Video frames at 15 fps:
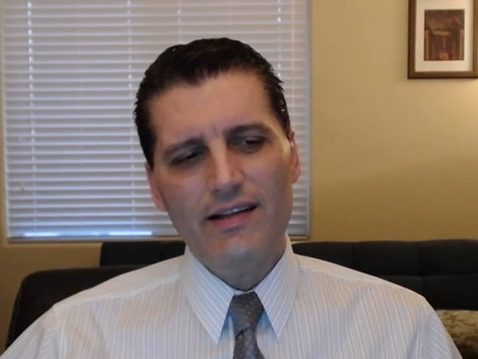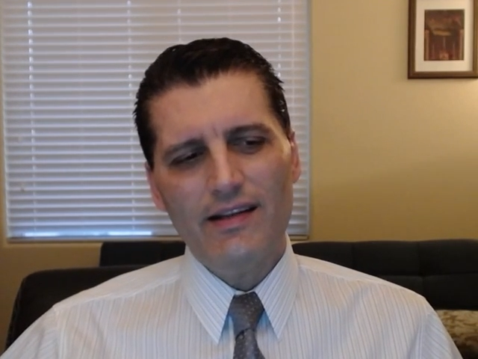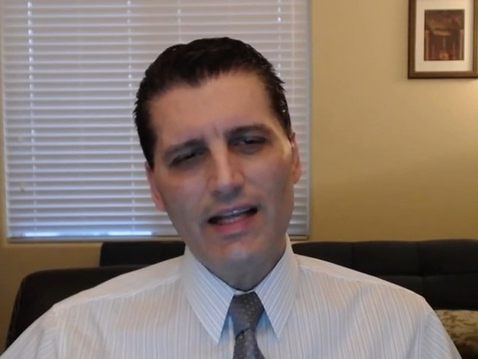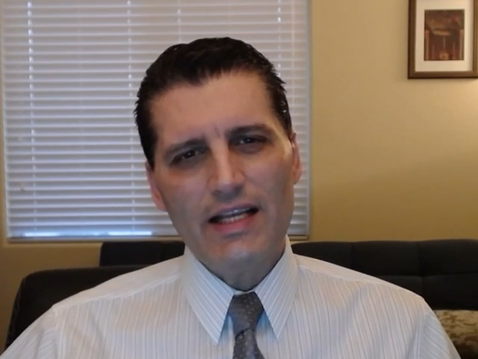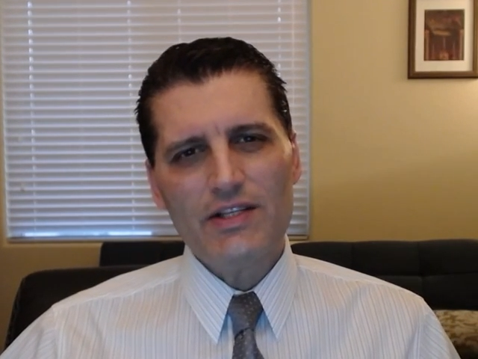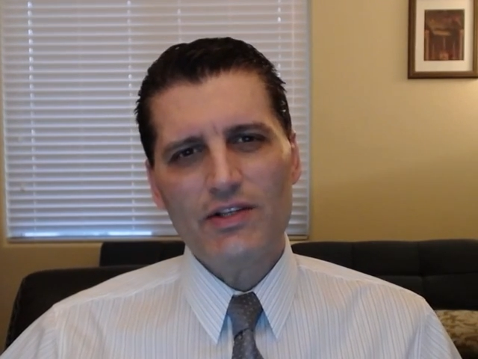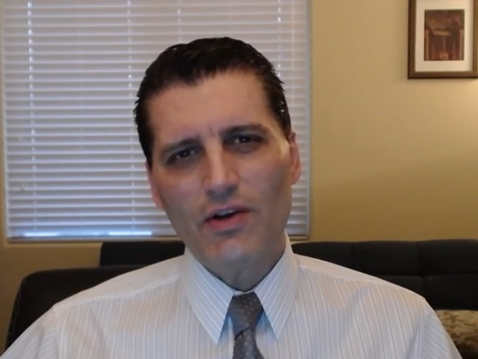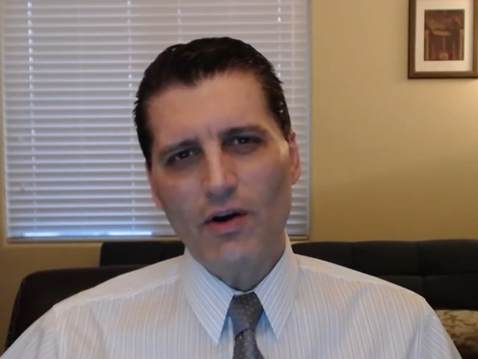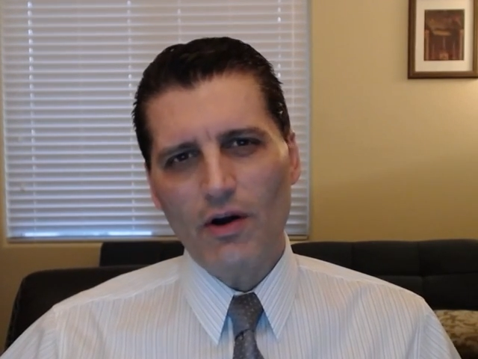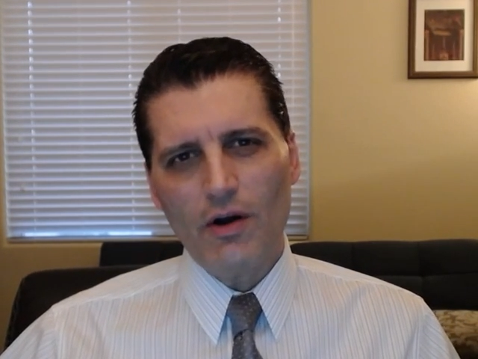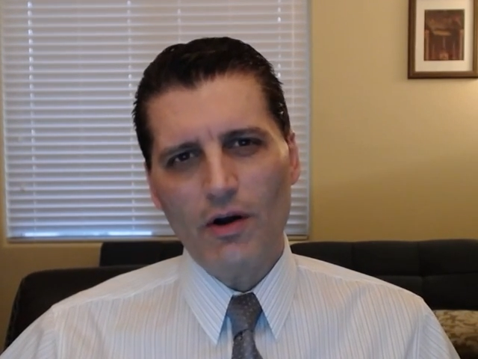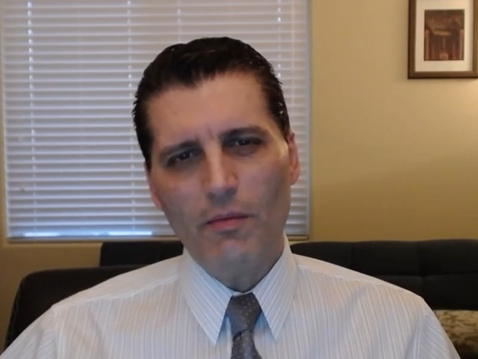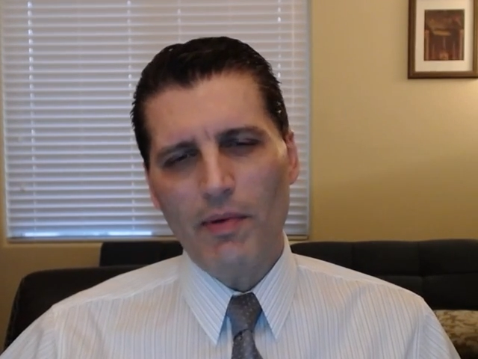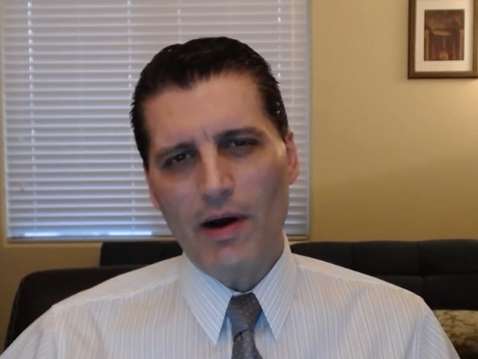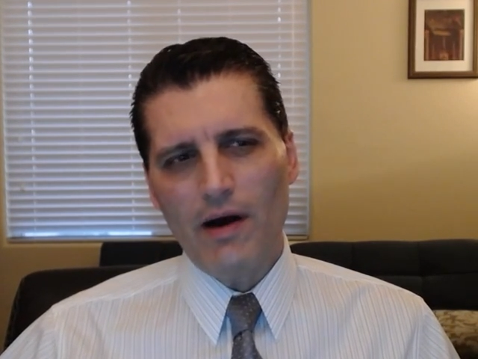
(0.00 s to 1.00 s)
Let's
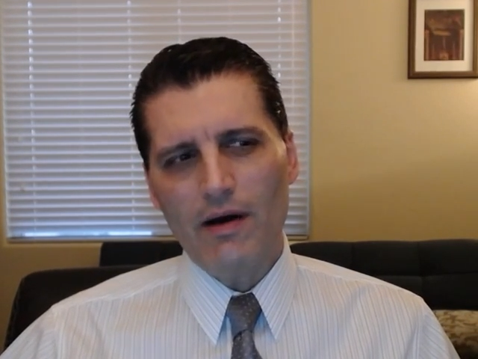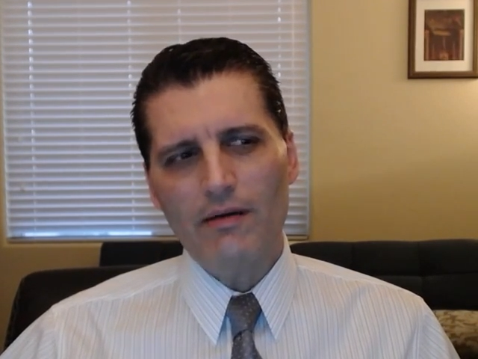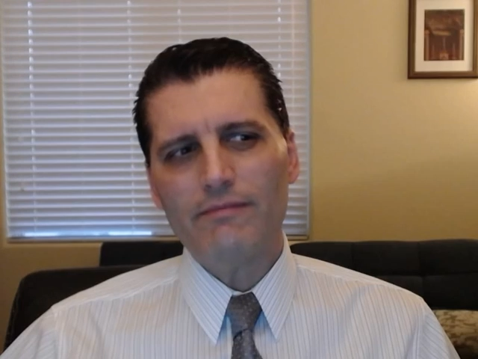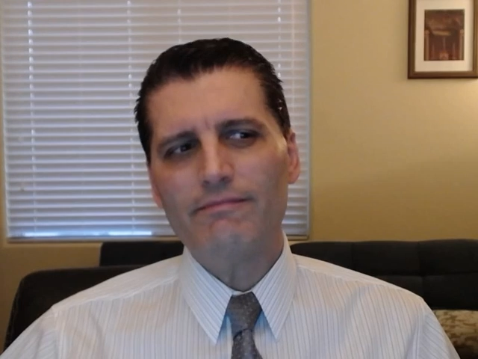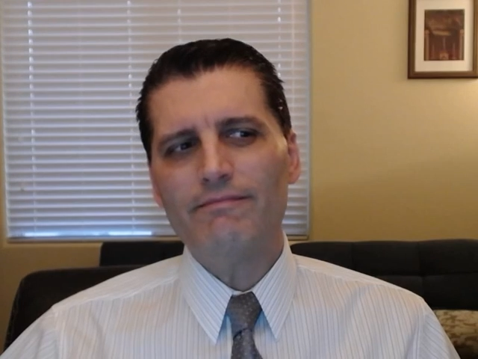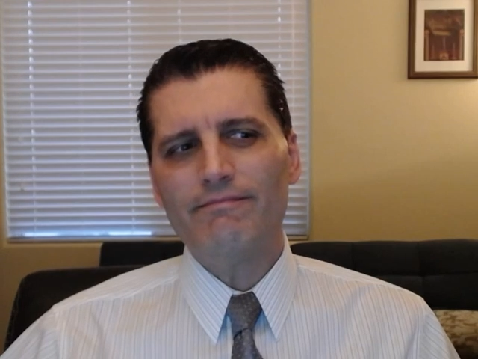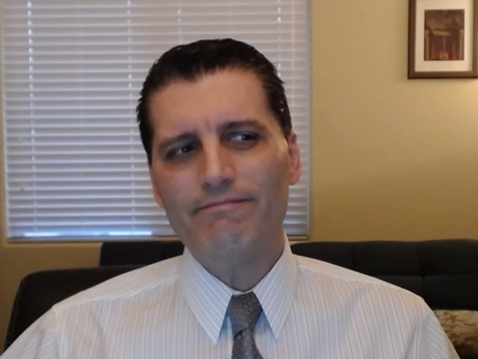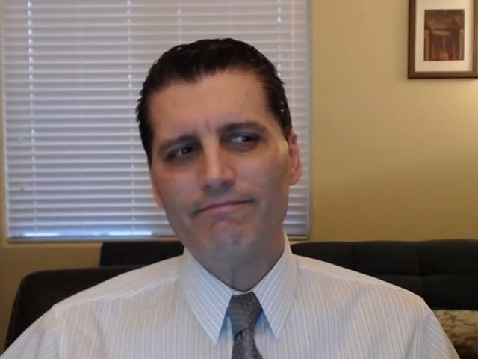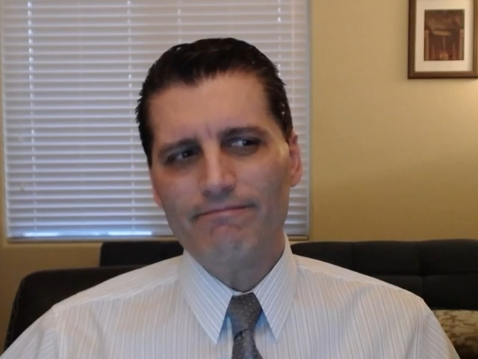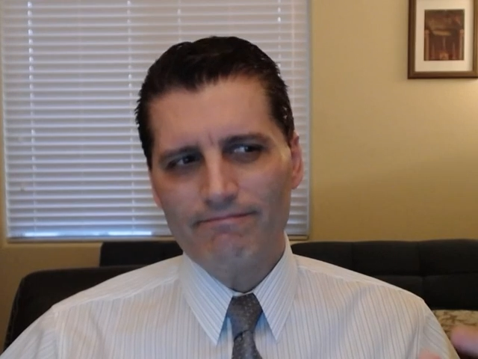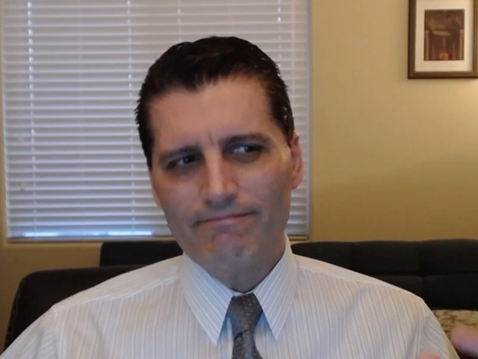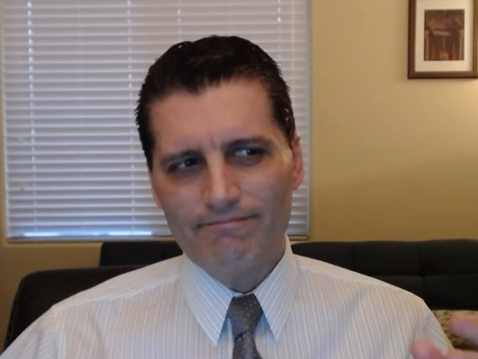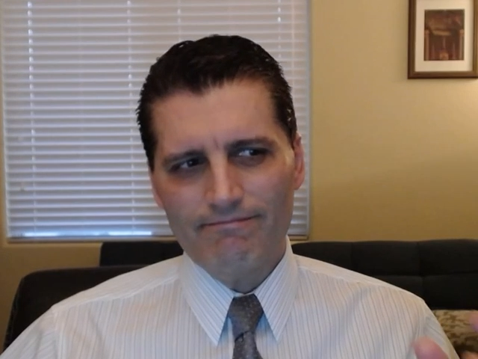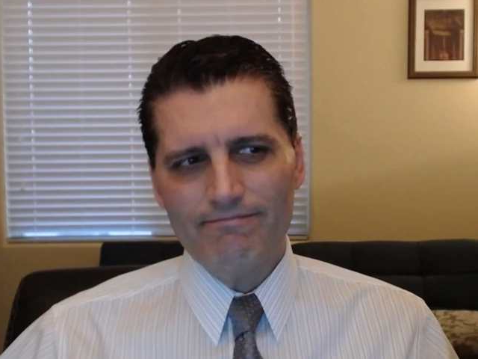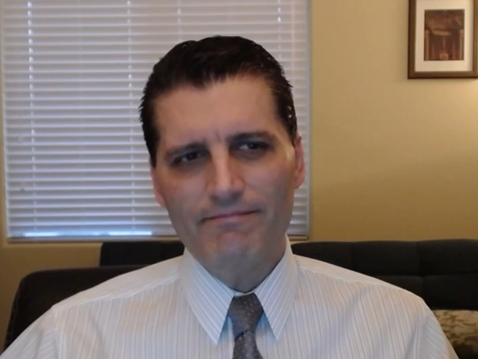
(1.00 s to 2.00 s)
talk about
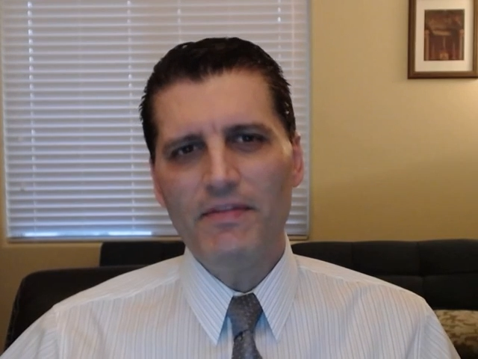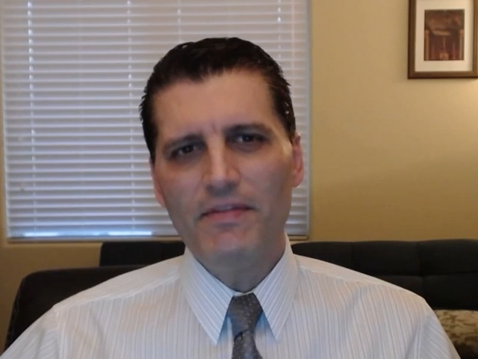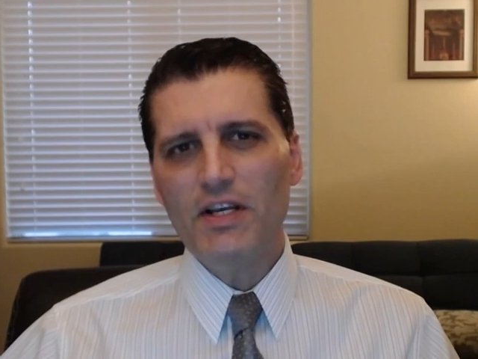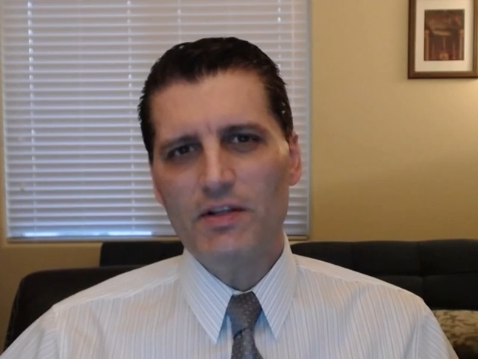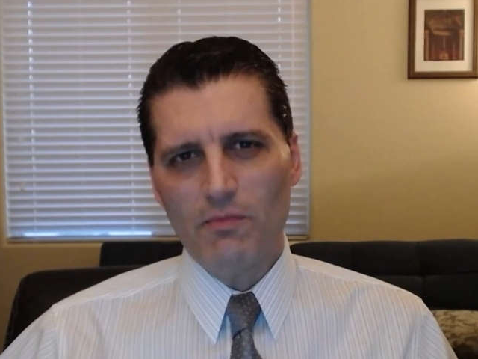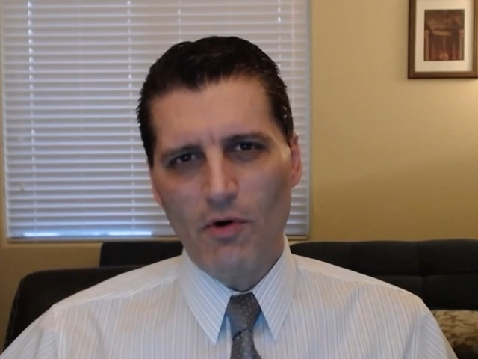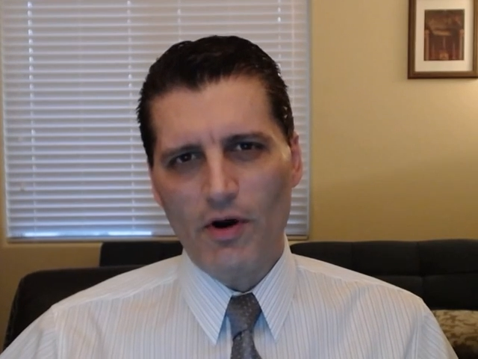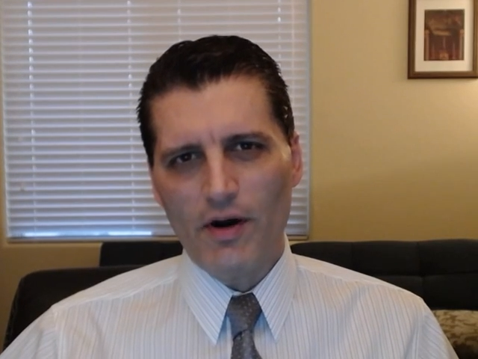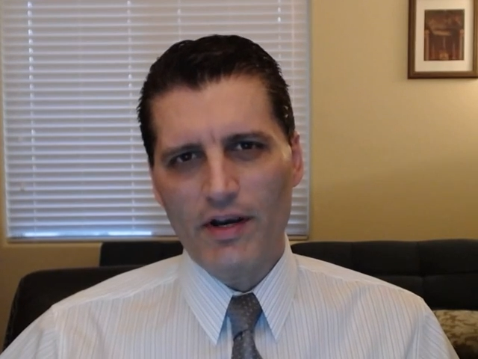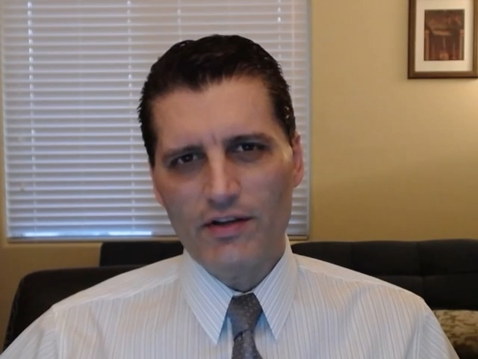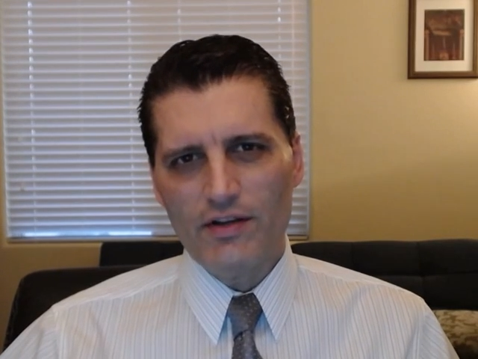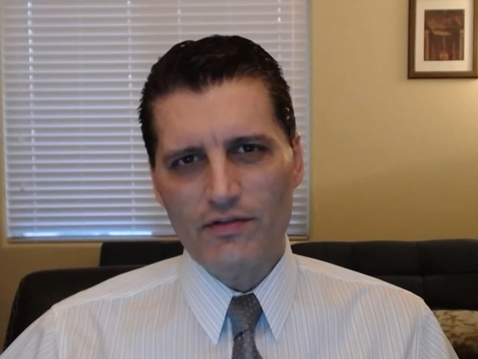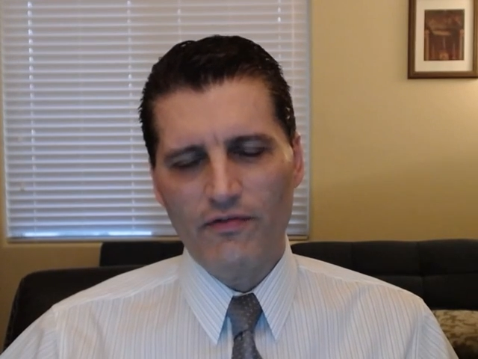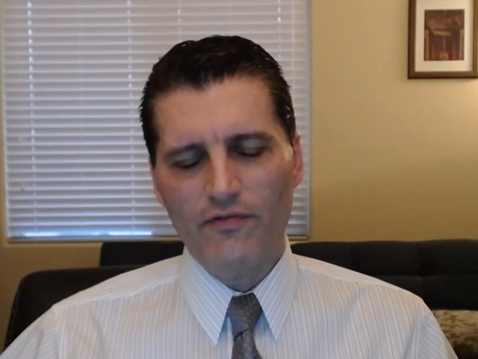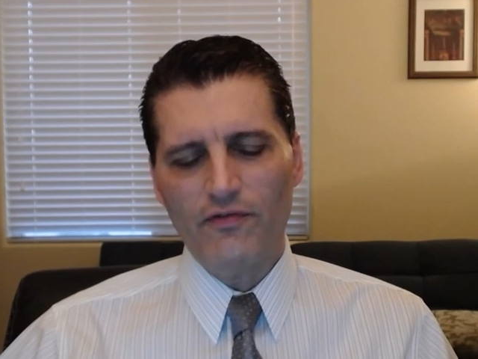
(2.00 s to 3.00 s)
these
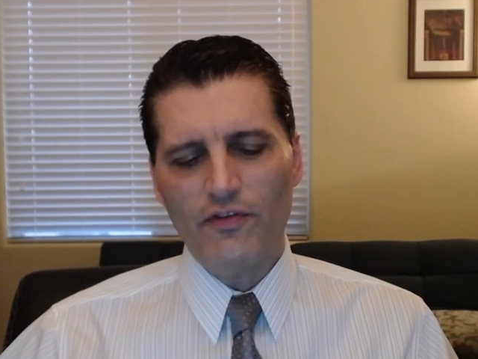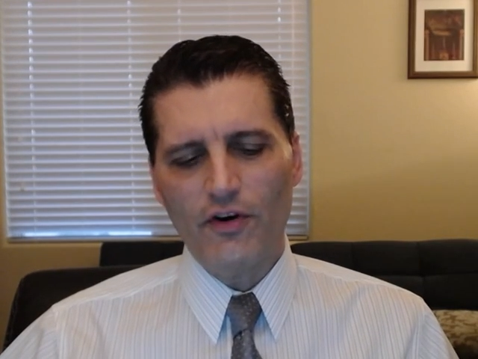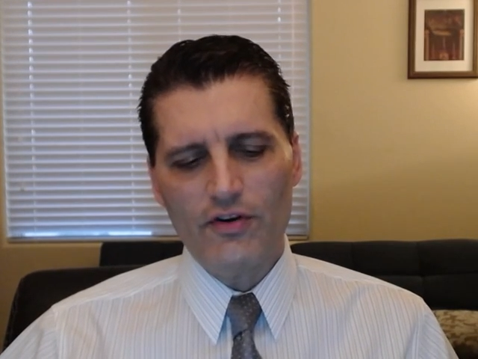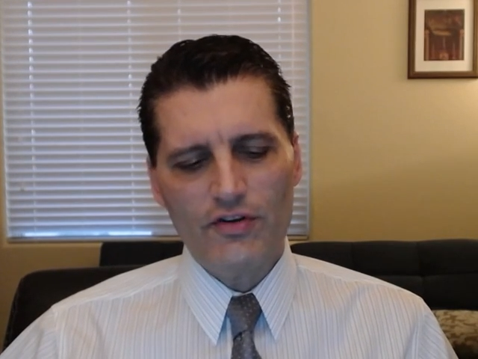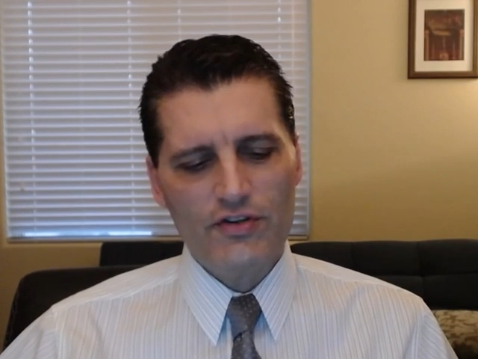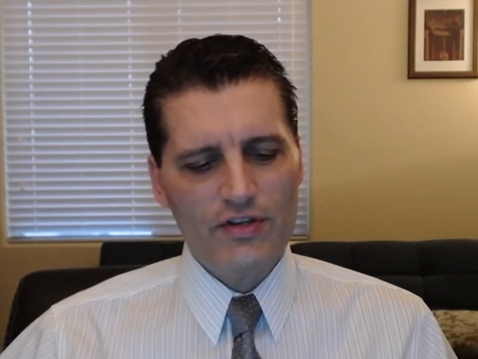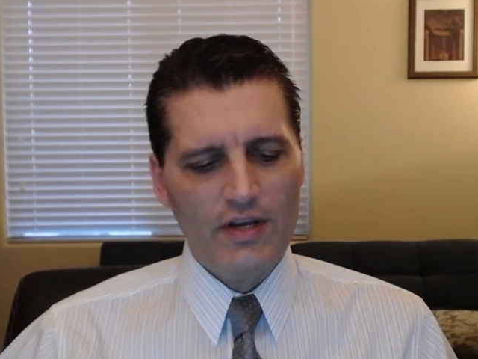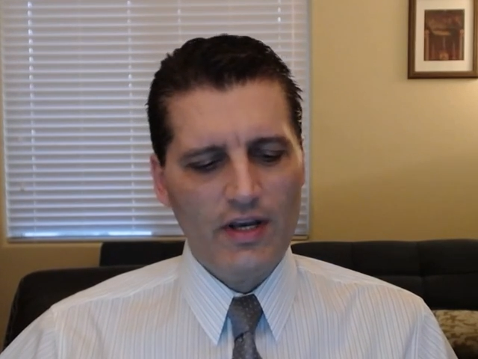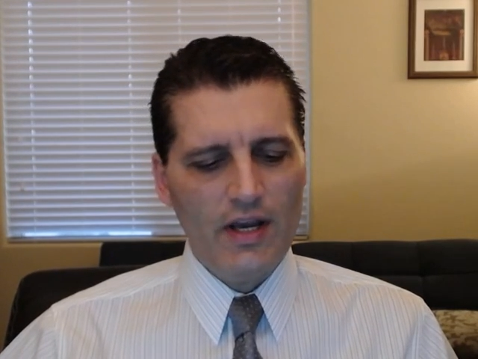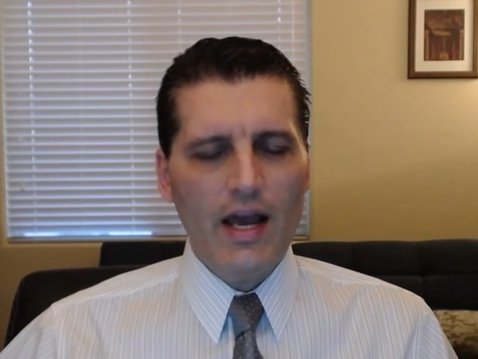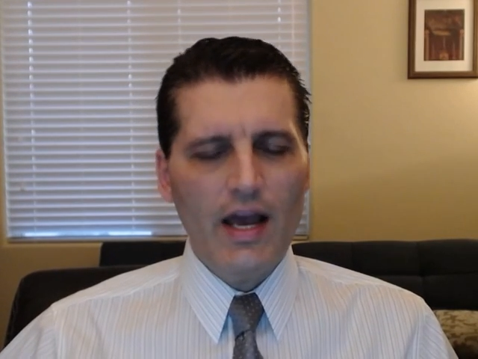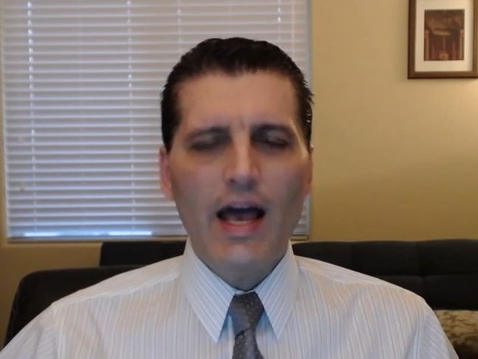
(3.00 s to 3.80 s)
markets first.